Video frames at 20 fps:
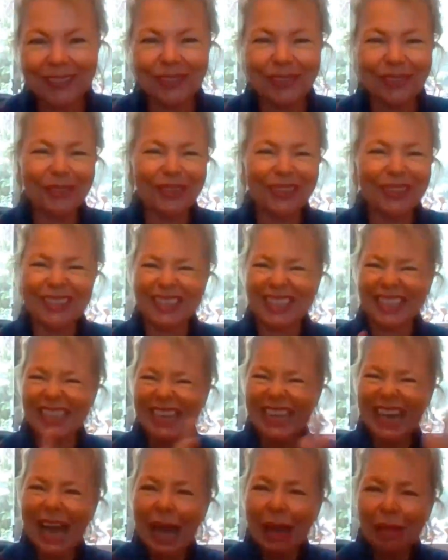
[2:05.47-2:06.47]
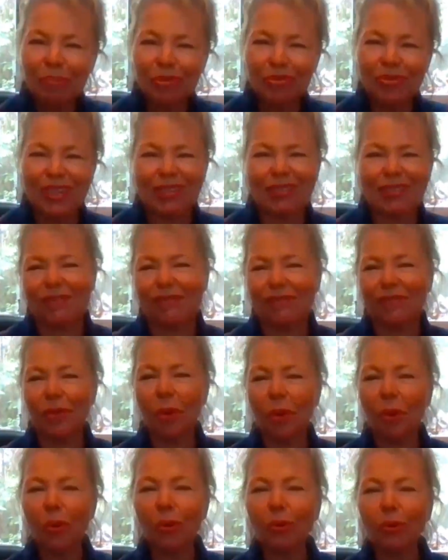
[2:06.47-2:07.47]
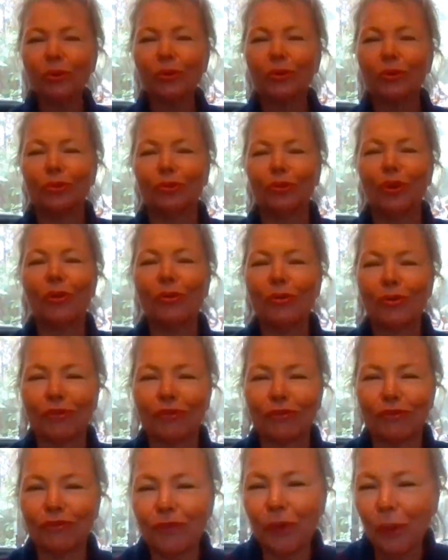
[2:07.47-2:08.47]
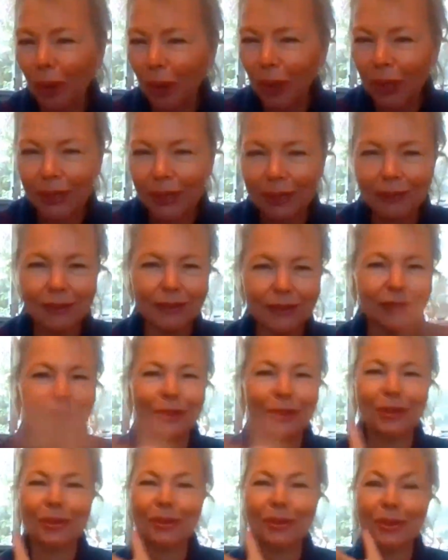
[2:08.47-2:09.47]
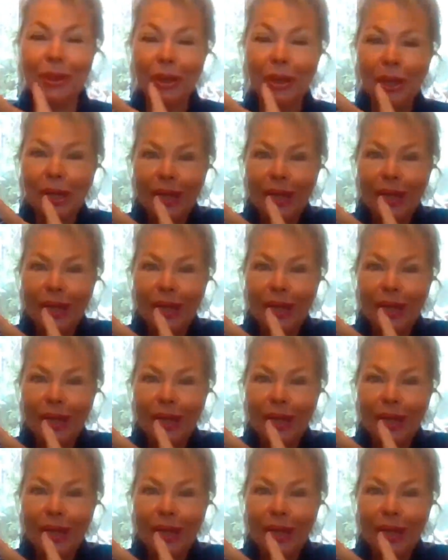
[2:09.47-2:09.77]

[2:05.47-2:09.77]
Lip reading: you know, in this labyrinth of old growth forest, you know, and